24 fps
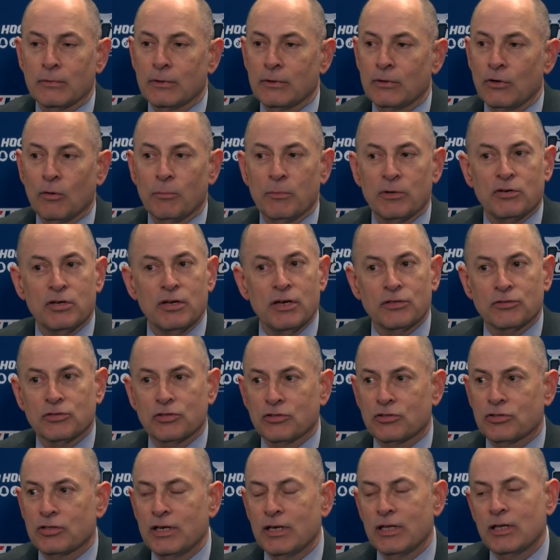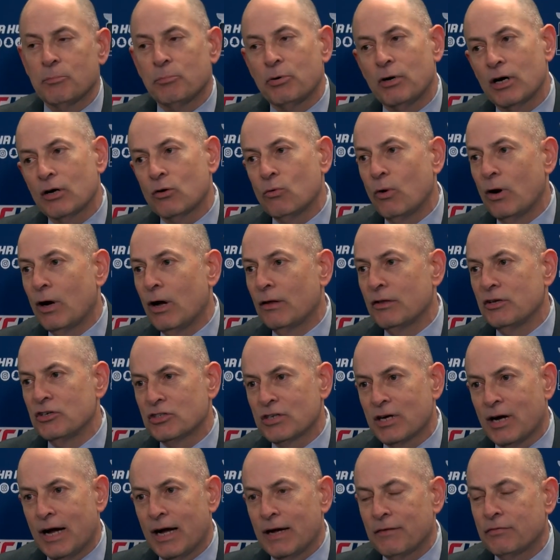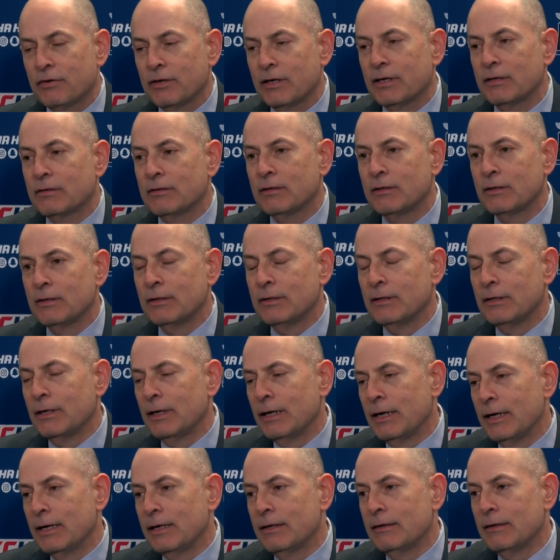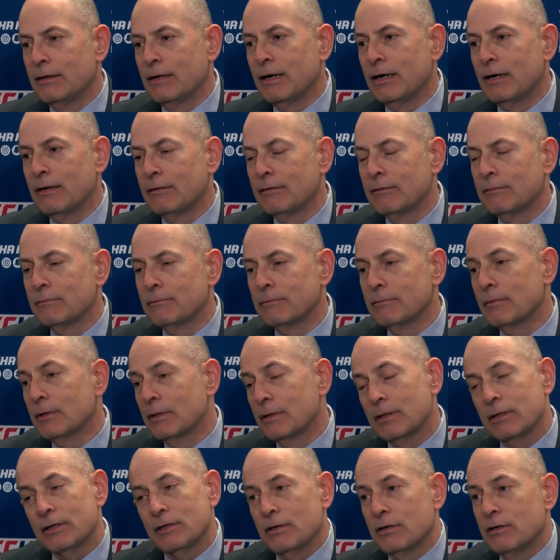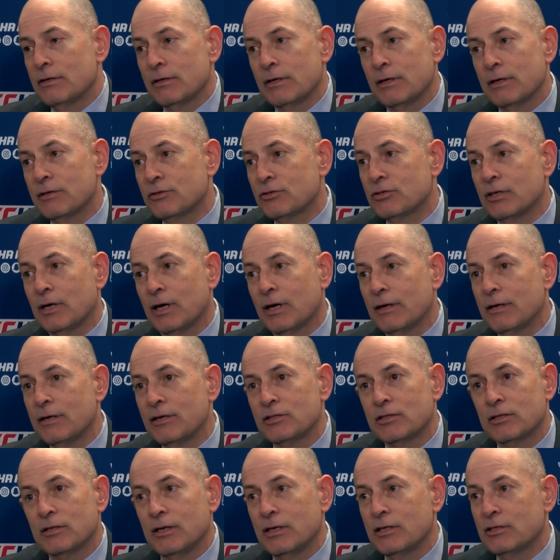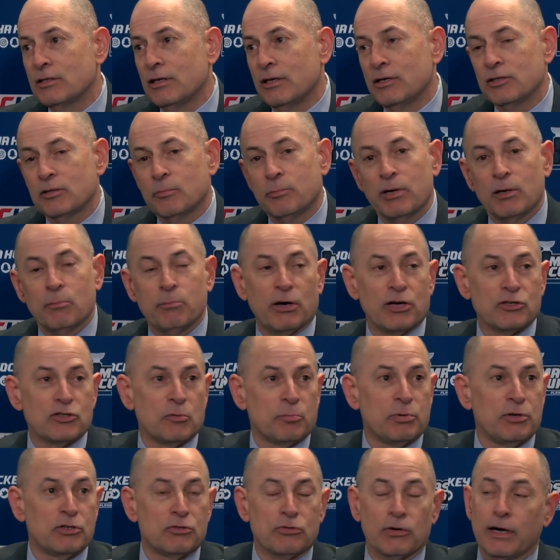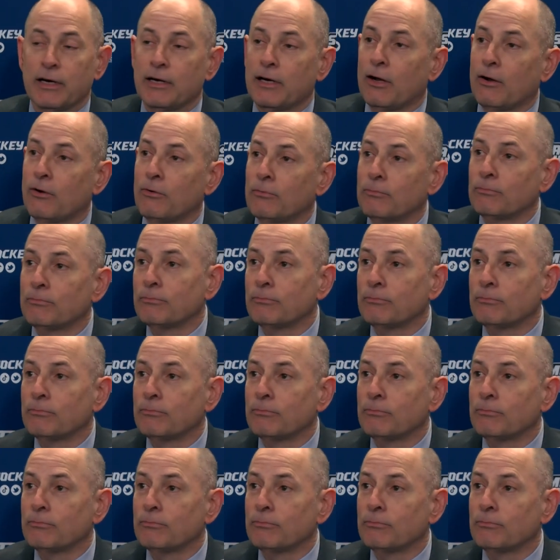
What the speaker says: Matias is seeing the puck well. He's confident, and he's a big puzzle piece right now.